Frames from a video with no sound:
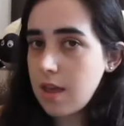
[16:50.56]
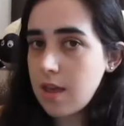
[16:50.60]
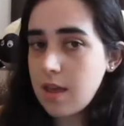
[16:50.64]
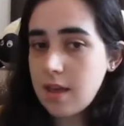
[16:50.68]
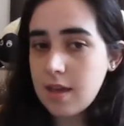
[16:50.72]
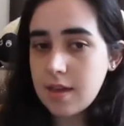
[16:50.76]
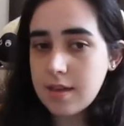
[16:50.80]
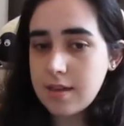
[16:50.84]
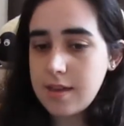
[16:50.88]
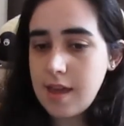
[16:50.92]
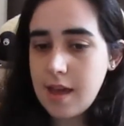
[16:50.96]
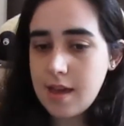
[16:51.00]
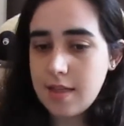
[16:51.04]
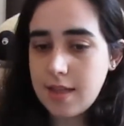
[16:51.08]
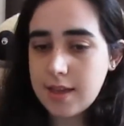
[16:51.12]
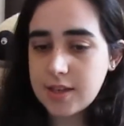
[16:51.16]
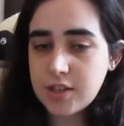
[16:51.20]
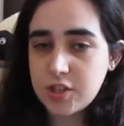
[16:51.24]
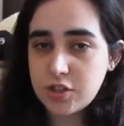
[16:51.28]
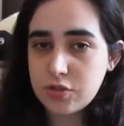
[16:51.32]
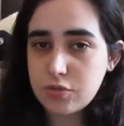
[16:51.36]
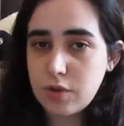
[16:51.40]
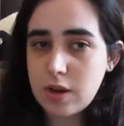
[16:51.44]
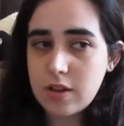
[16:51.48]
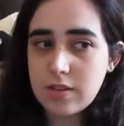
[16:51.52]
yeah, like, she
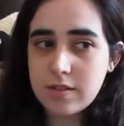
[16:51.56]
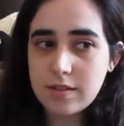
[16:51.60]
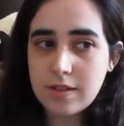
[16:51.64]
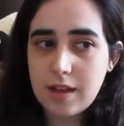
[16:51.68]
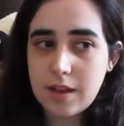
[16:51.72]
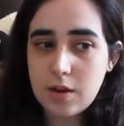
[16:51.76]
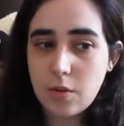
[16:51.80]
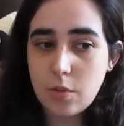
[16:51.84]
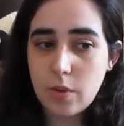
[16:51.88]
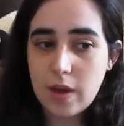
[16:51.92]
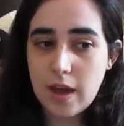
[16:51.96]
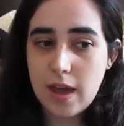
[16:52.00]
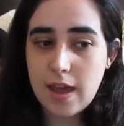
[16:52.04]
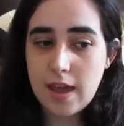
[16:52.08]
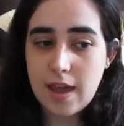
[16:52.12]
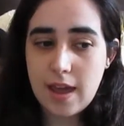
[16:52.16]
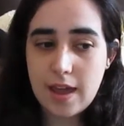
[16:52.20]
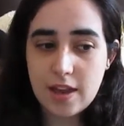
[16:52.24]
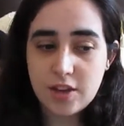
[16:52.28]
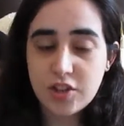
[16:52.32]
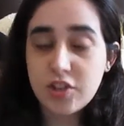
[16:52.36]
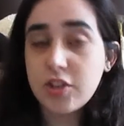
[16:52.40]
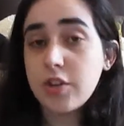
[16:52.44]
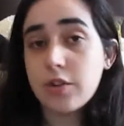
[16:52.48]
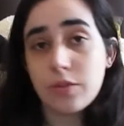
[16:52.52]
tried to get away
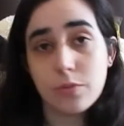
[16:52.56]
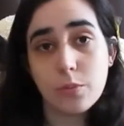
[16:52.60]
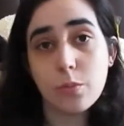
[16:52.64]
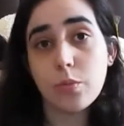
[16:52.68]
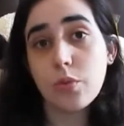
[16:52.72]
and she couldn't